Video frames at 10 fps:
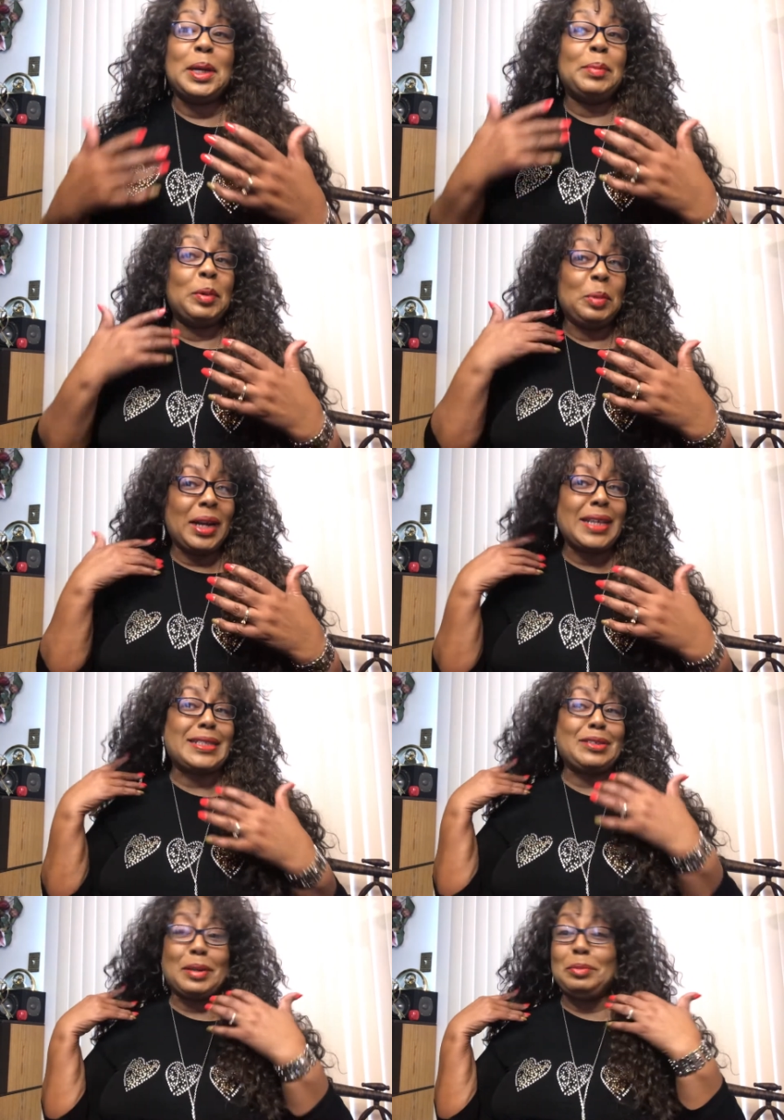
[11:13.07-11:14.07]
But when I
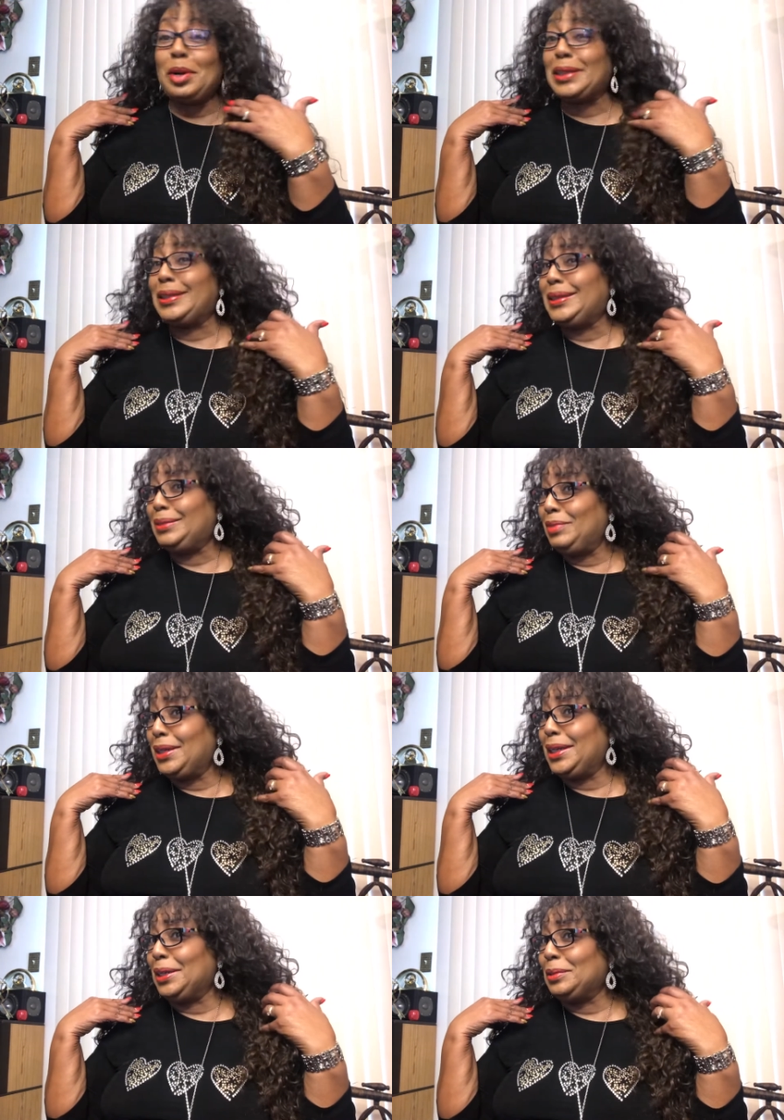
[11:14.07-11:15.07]
started watching these
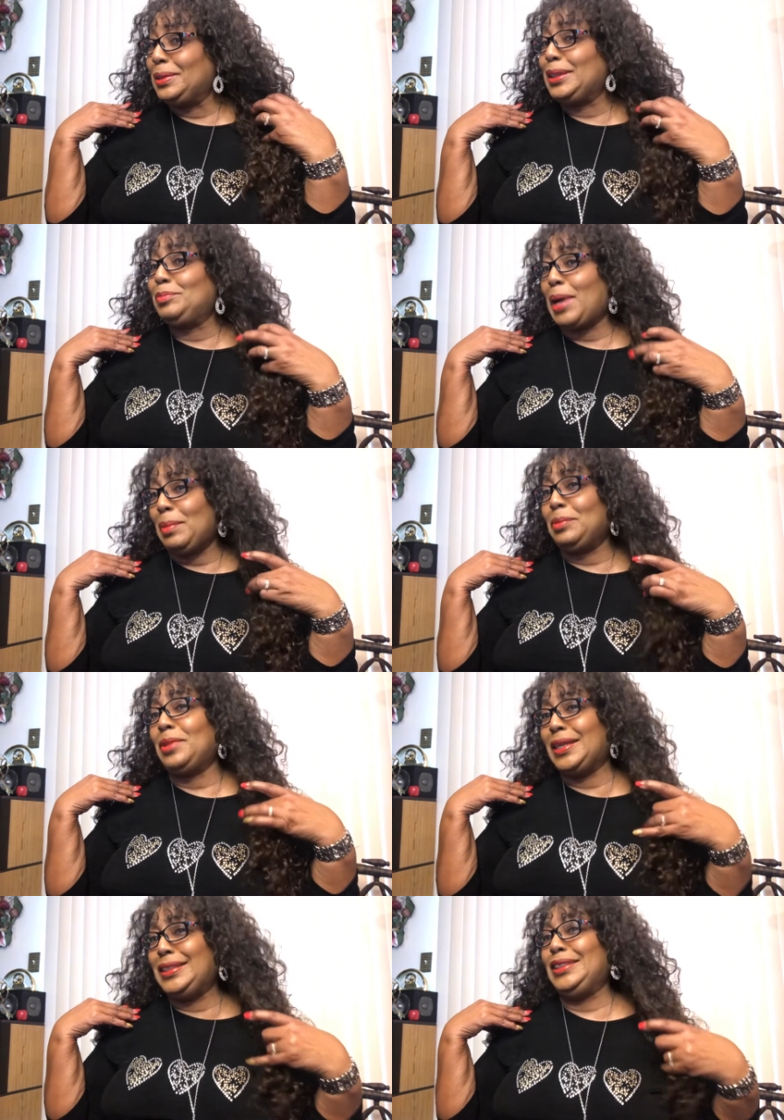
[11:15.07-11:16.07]
videos, this
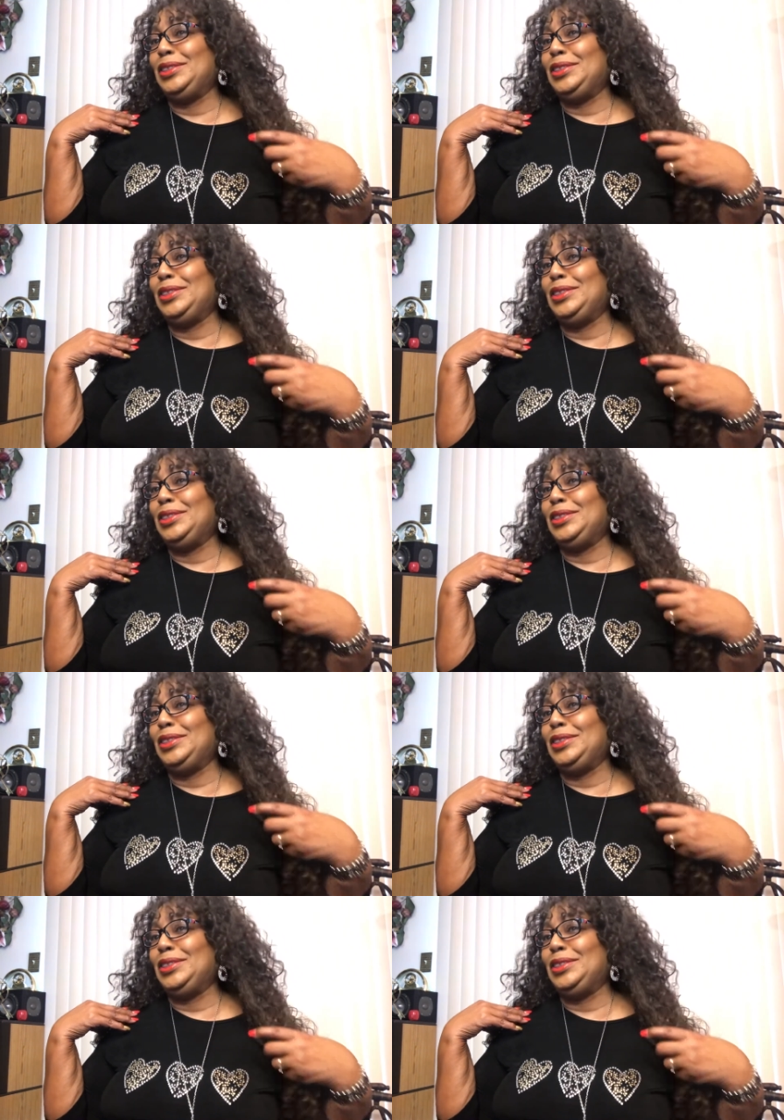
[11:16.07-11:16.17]
paparazzi